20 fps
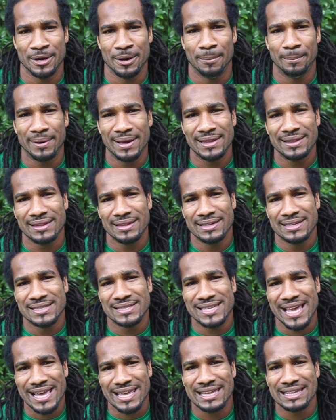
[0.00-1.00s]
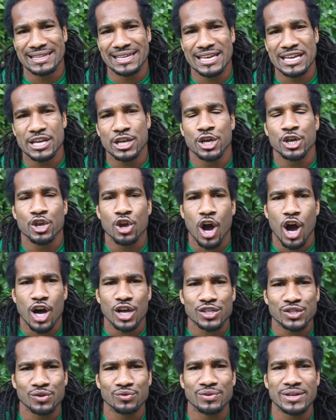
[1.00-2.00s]
But secondly, you
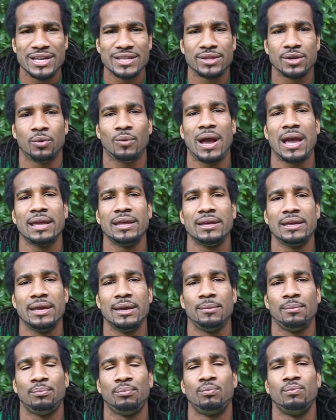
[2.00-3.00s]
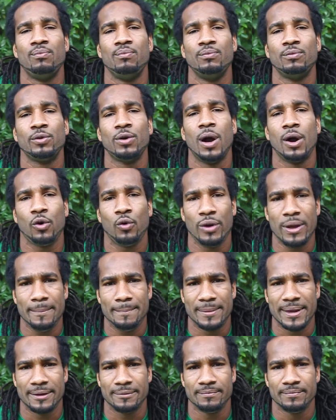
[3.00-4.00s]
also need the right
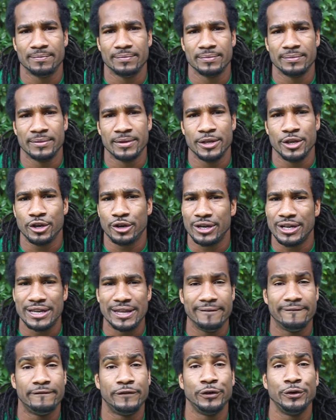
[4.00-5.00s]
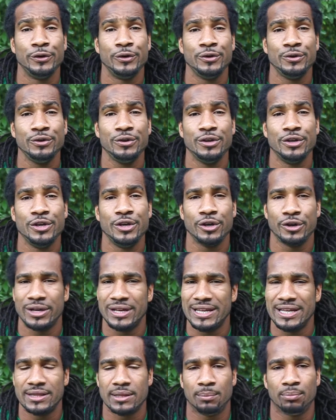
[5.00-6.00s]
equipment. You're going to need food, you're going to
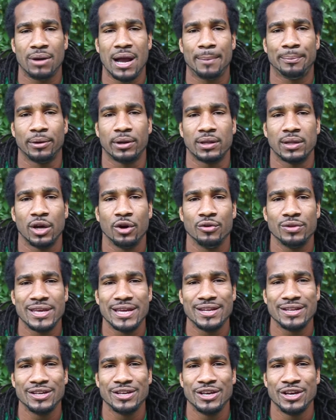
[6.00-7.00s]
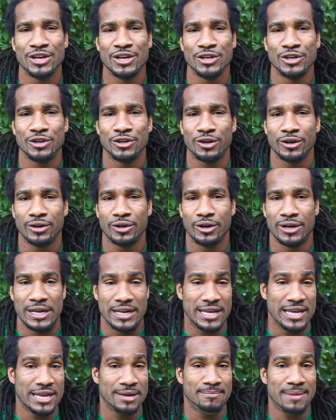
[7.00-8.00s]
need the proper clothing, you're going to
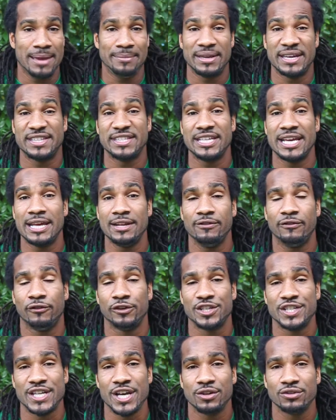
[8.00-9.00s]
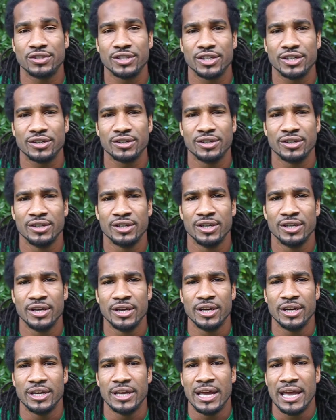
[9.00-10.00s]
need maybe a tent for shelter.
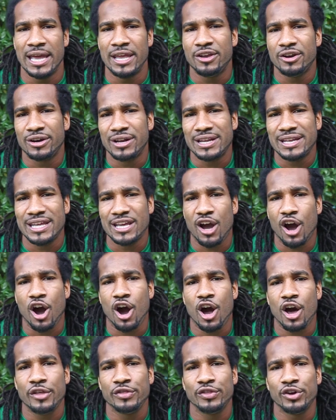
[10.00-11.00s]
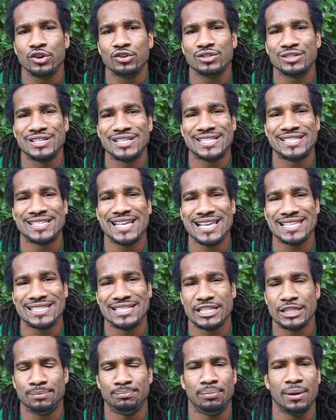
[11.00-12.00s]
You're going to need all those
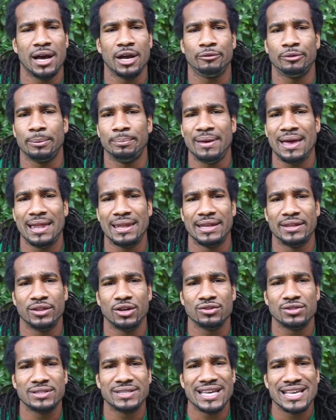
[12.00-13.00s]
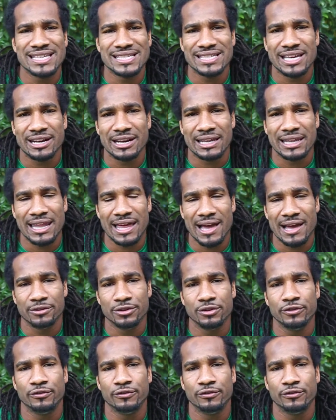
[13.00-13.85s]
necessities, bug repellent, those things that allow